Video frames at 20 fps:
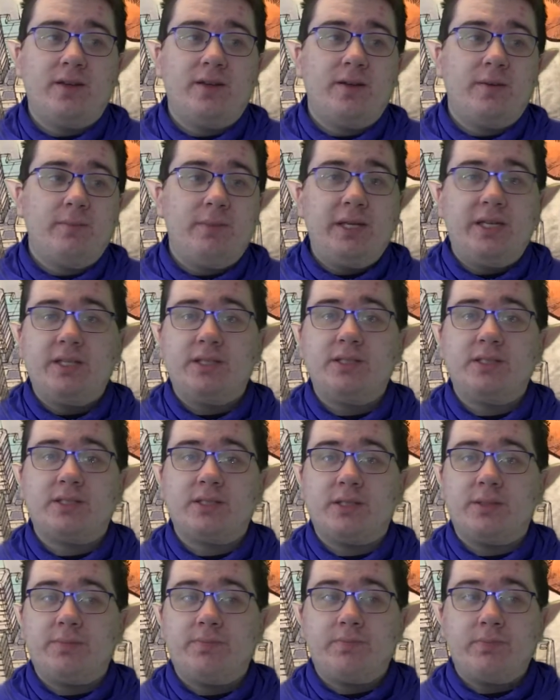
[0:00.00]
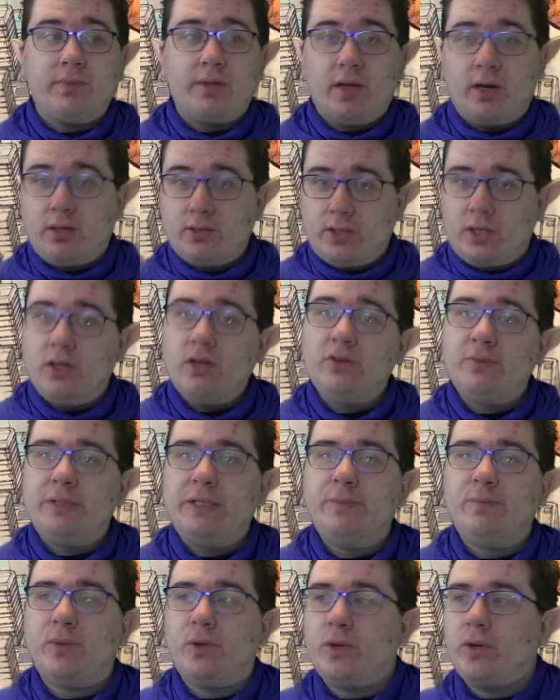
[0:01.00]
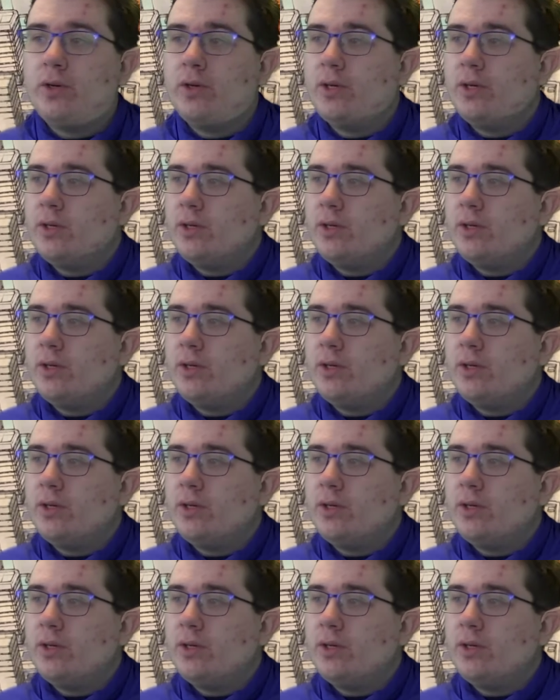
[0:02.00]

Because a lot of people